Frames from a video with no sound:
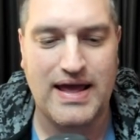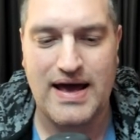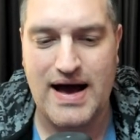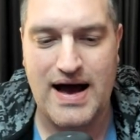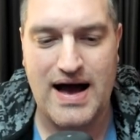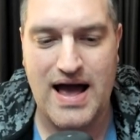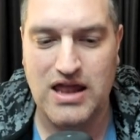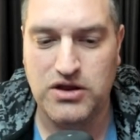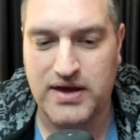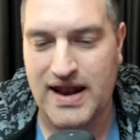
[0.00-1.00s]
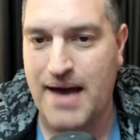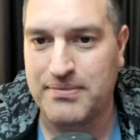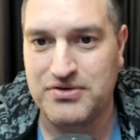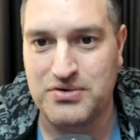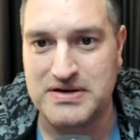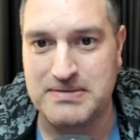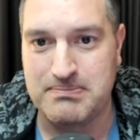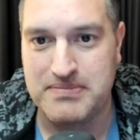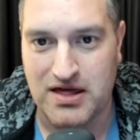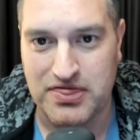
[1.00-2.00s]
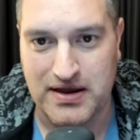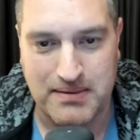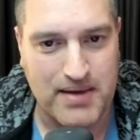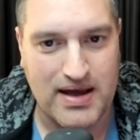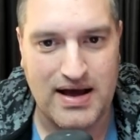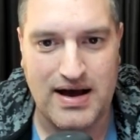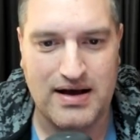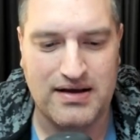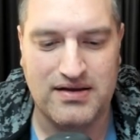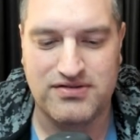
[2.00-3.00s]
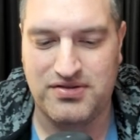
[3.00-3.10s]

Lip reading: and you get absolutely nothing. So